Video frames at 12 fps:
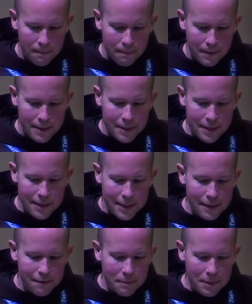This is a
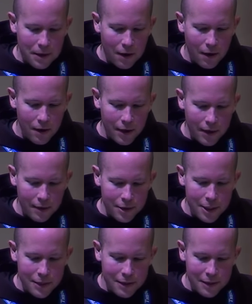scene from the garden.
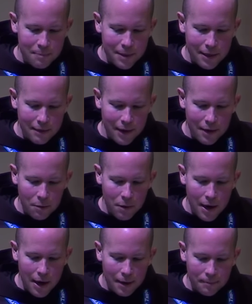Jesus is being led
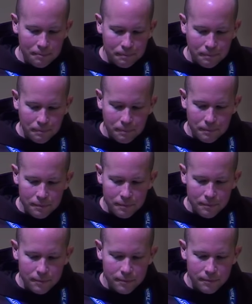away,
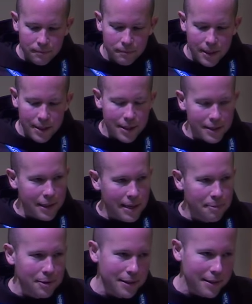and the
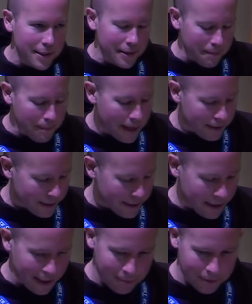disciples, at least the male
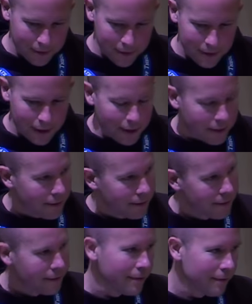disciples, are
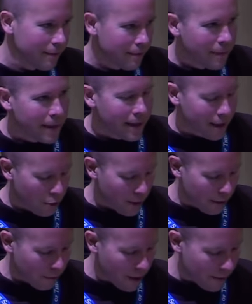making a quick
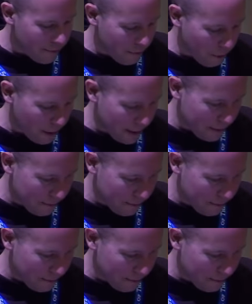run for it.